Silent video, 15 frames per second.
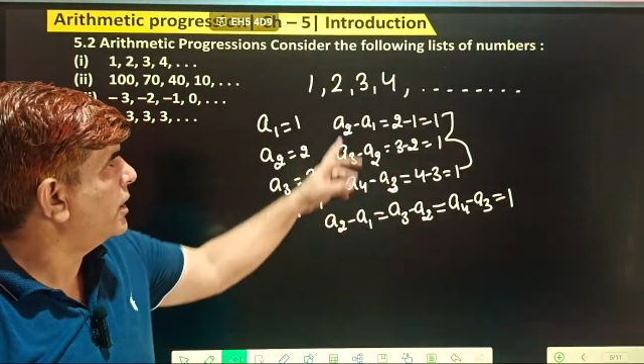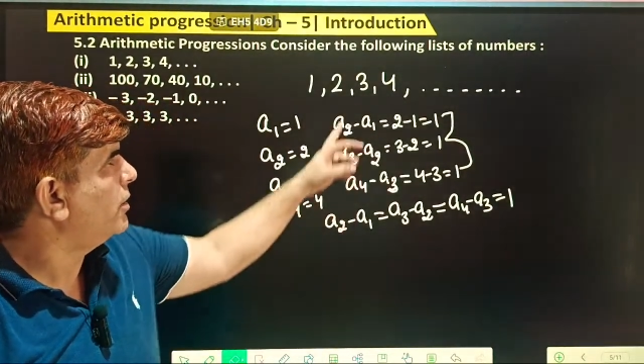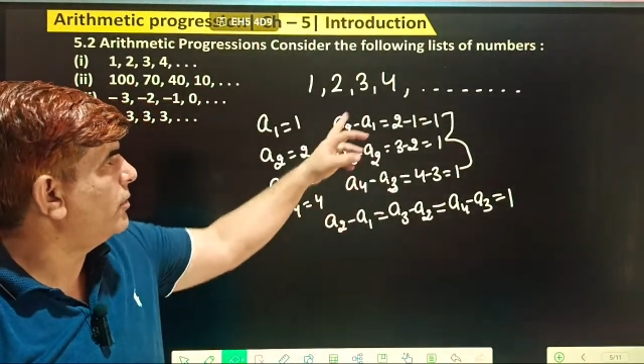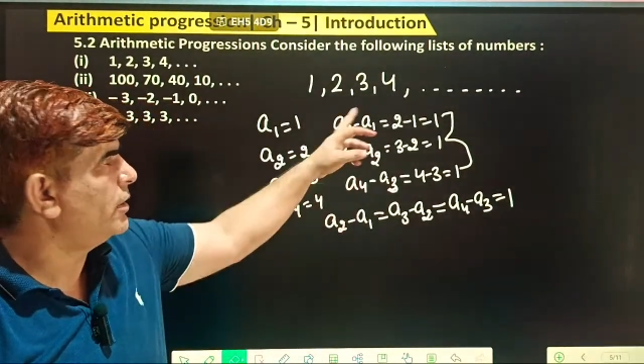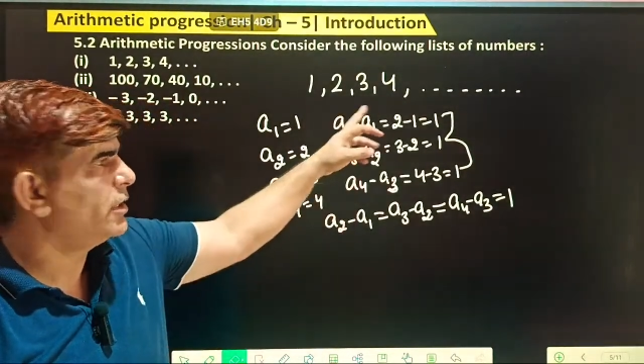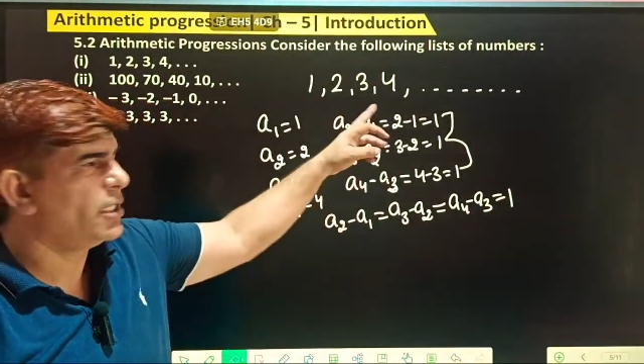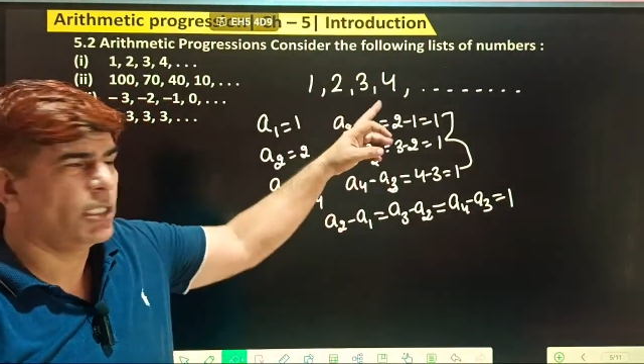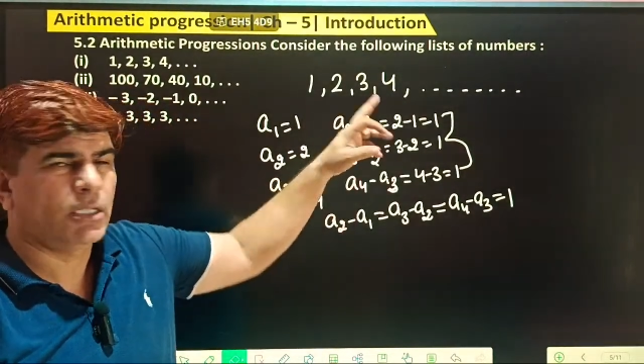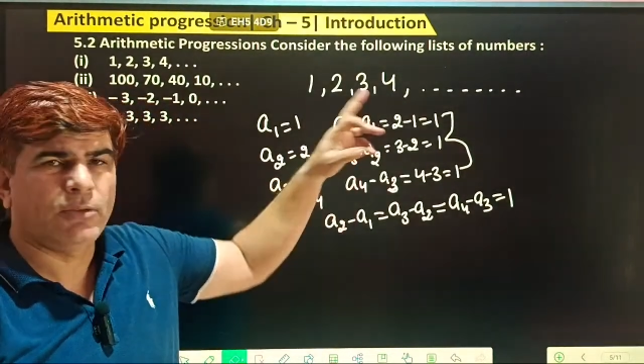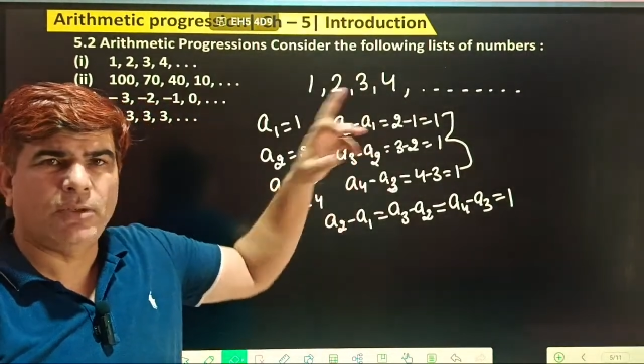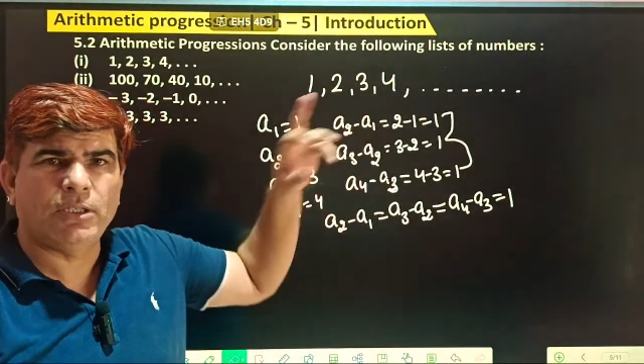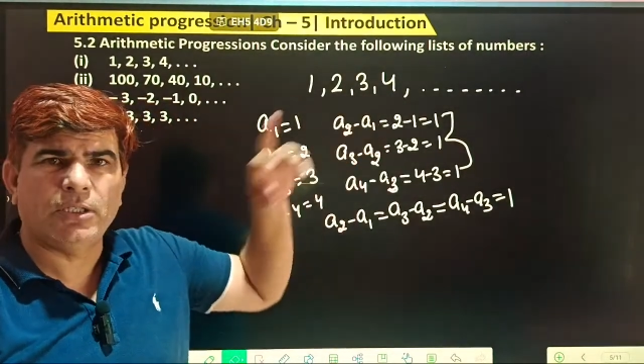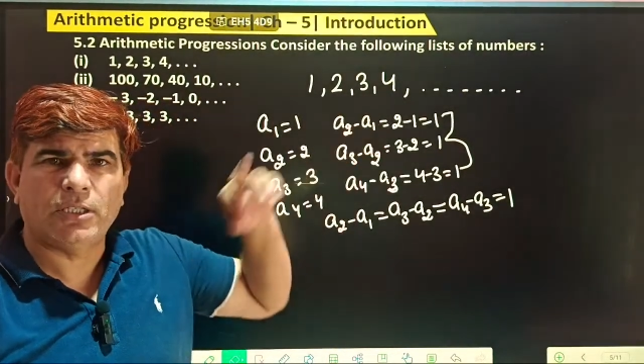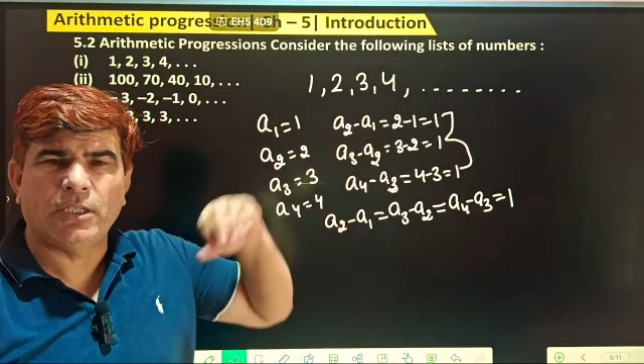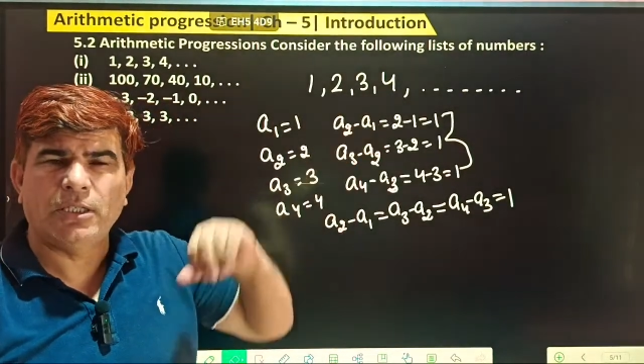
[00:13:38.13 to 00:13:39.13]
given
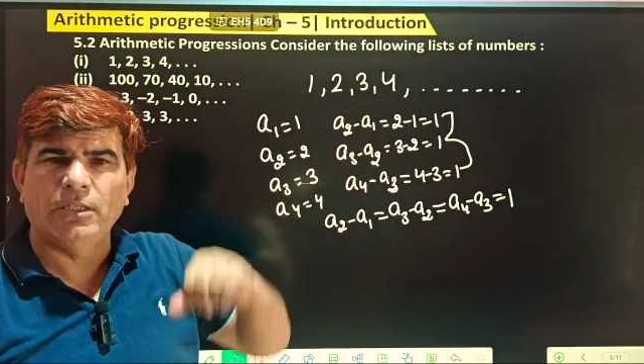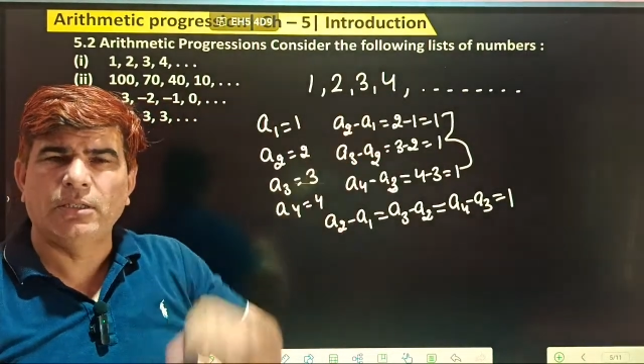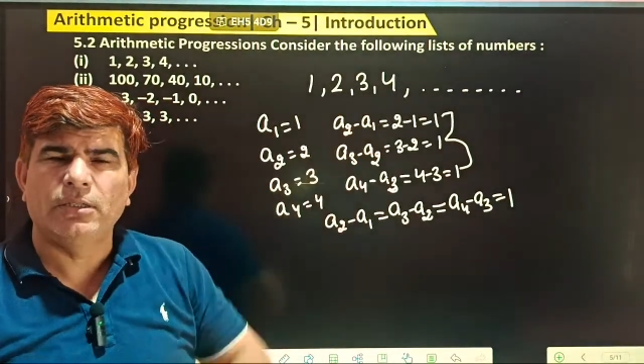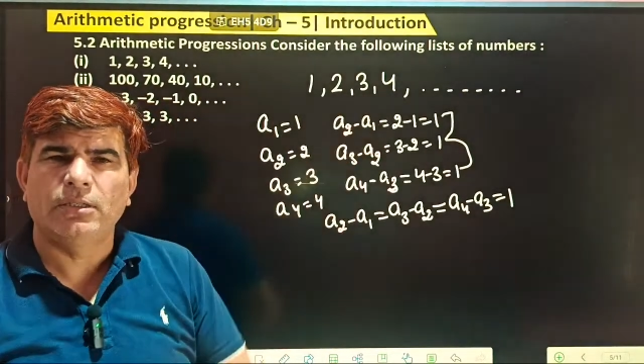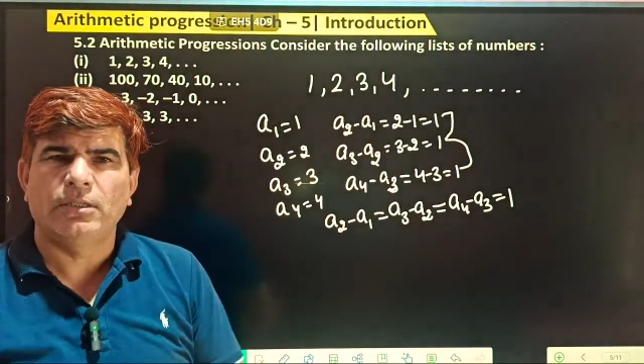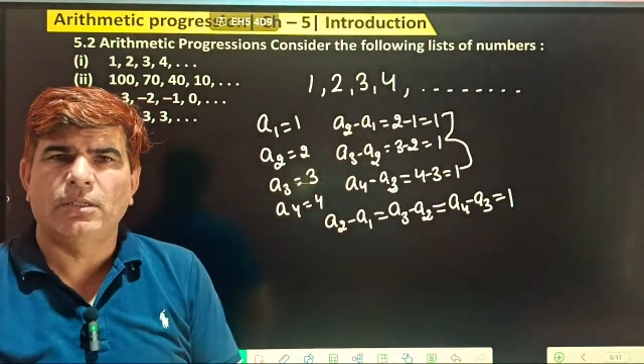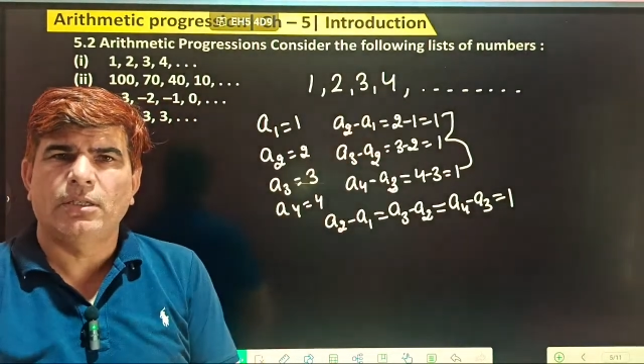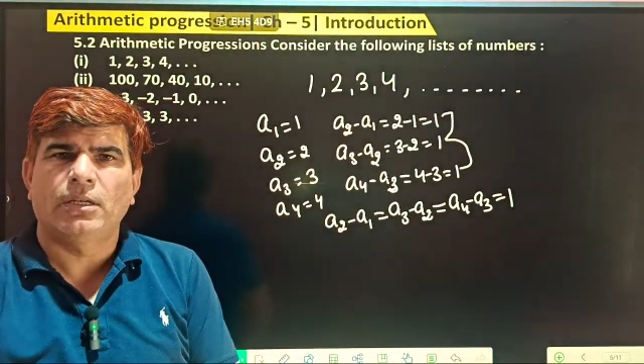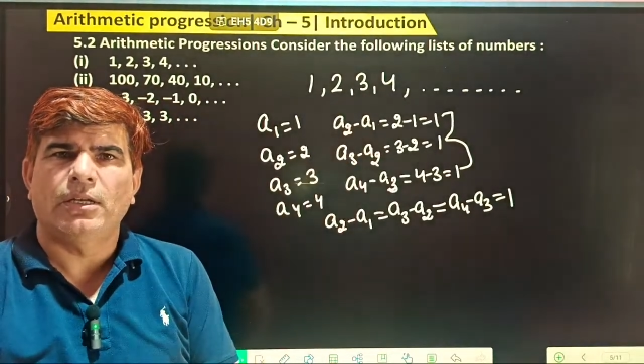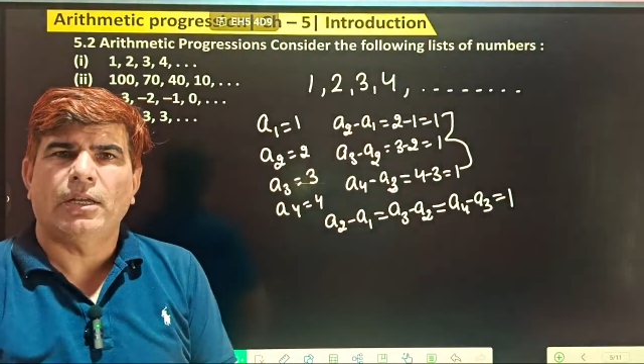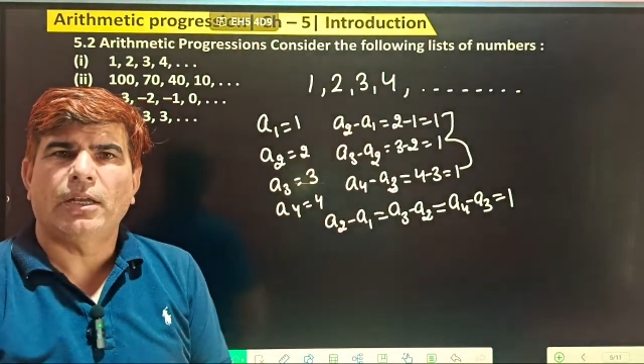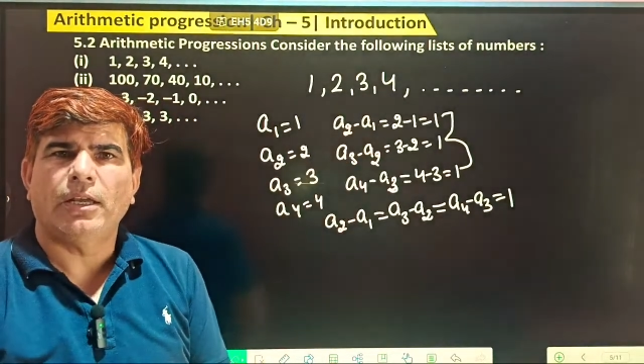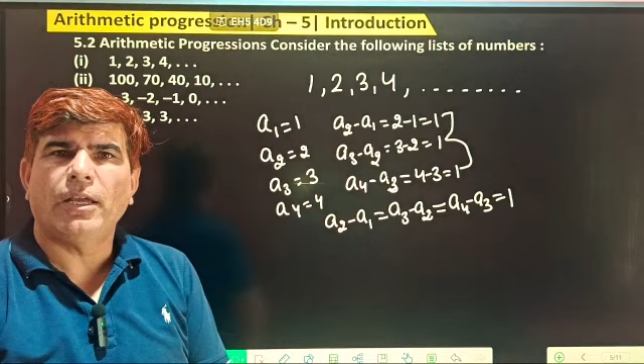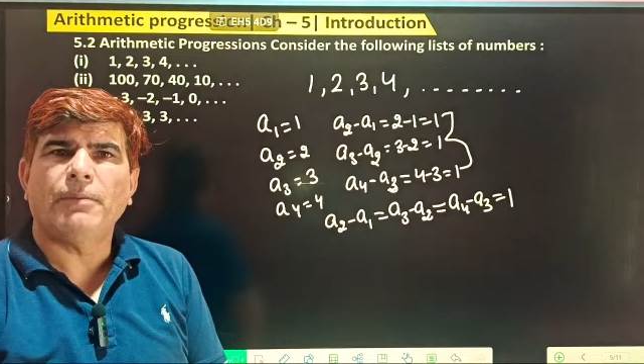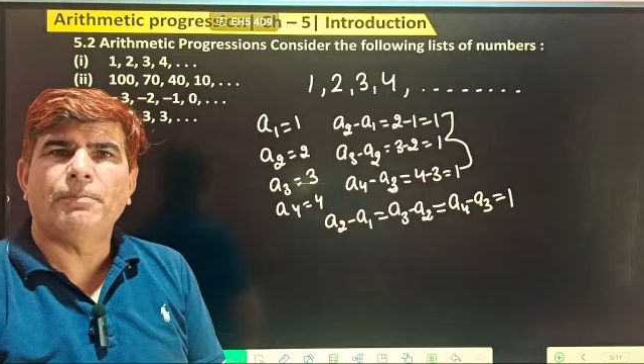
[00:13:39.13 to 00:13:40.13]
sequence in
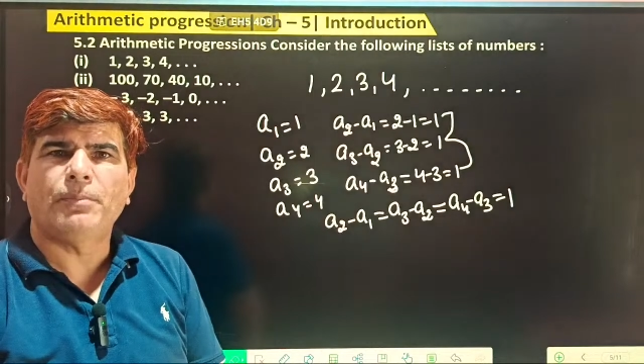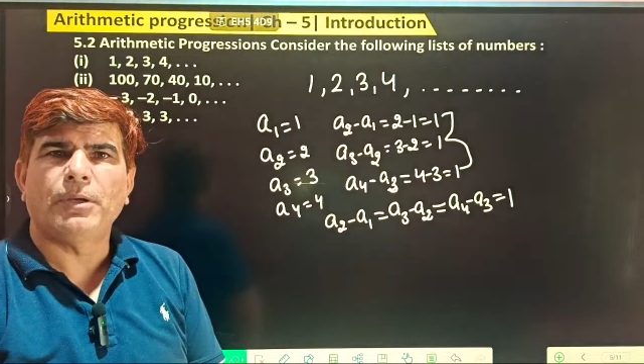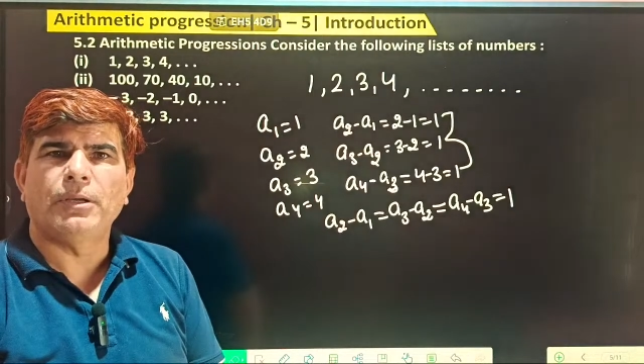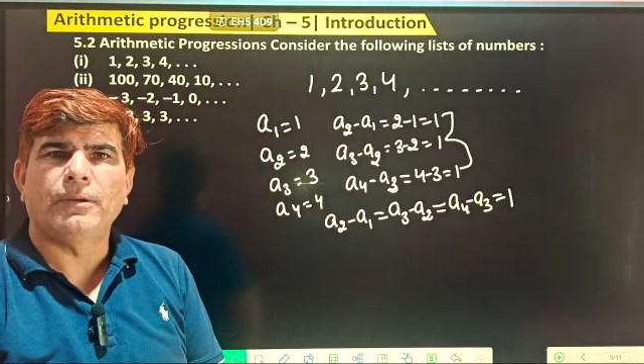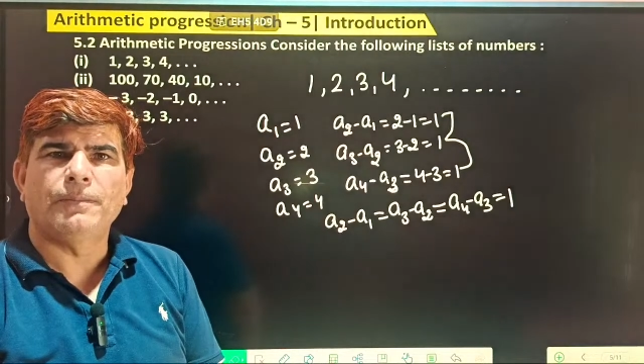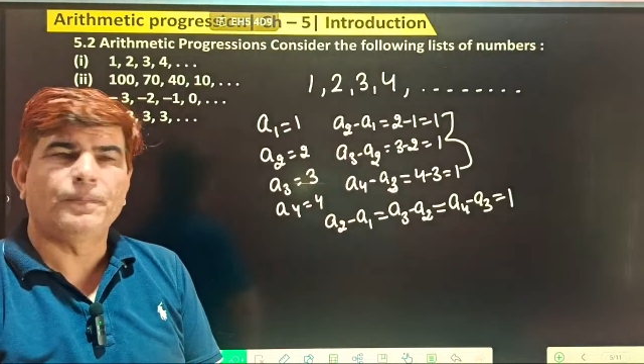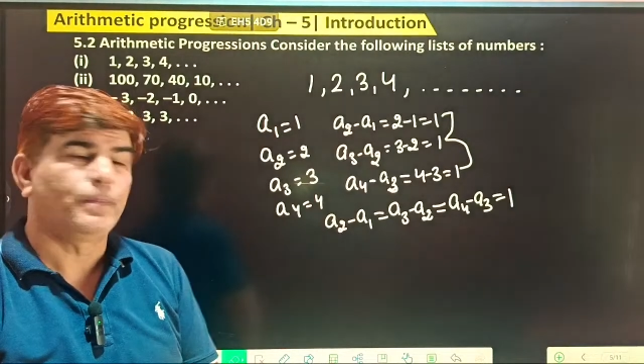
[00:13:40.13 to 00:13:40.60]
AP.